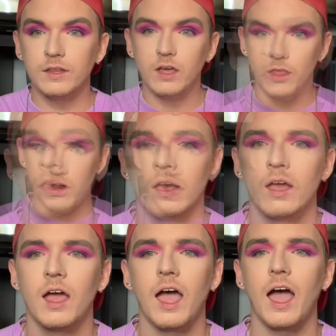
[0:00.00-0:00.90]
did the other
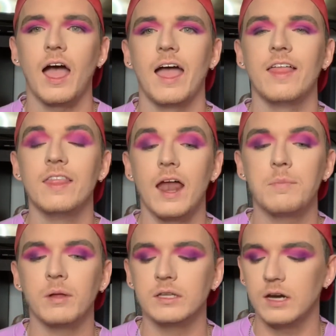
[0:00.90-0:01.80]
eye, and then I
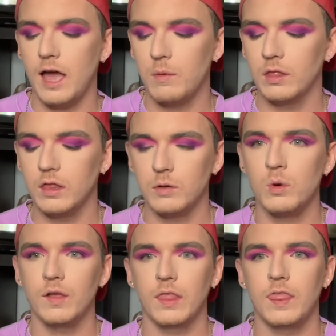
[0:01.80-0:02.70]
blended it out with a little
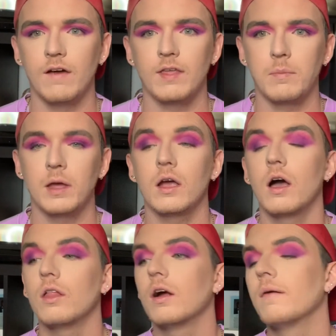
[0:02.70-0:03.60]
more of that pink
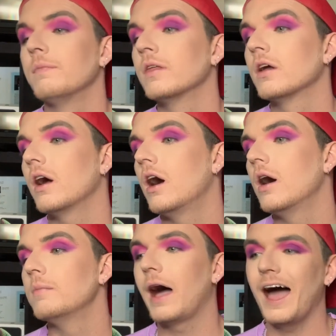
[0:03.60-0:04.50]
color.
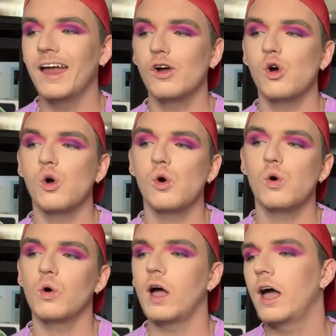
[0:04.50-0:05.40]
I
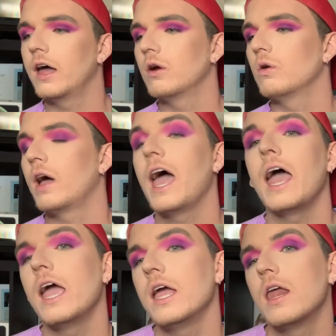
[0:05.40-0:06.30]
don't
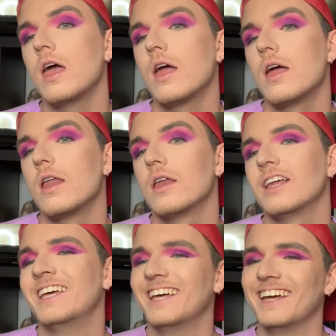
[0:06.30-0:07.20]
hate it.
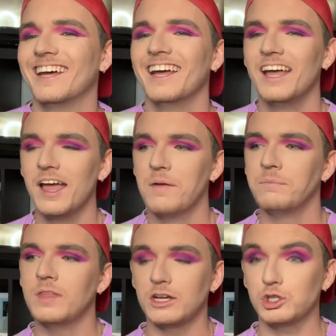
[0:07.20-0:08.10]

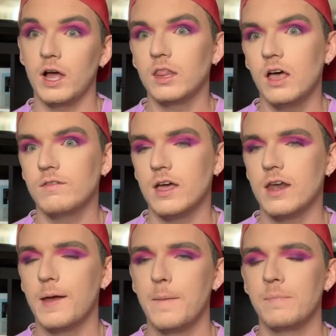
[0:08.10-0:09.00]
Not sure I love
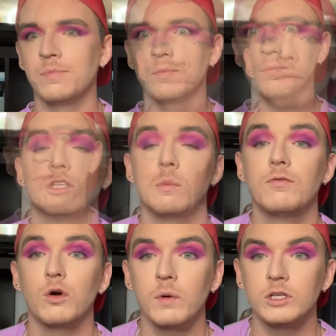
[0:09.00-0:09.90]
it. So
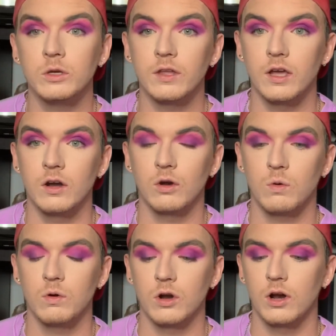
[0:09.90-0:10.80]
before we do the inner
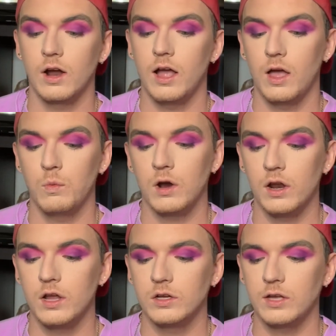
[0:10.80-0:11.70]
corner, we're
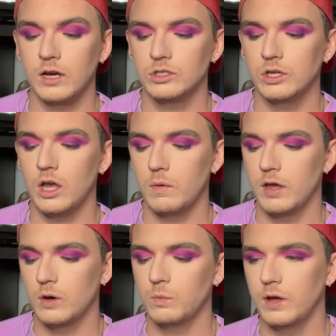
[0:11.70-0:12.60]
gonna actually go
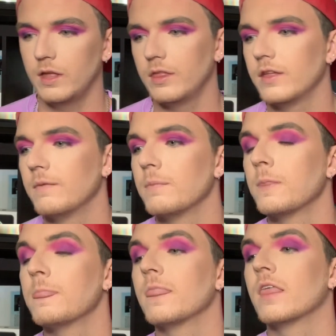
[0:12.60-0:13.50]
in with
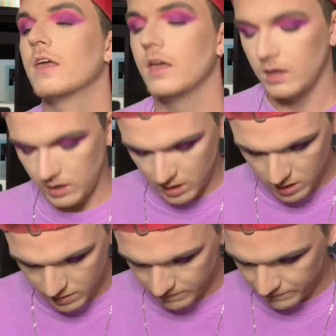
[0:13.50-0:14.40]

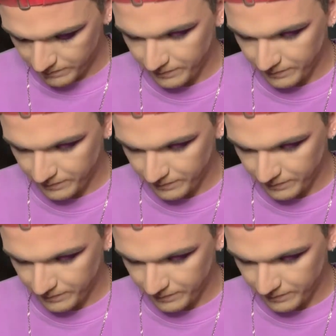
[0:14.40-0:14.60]
a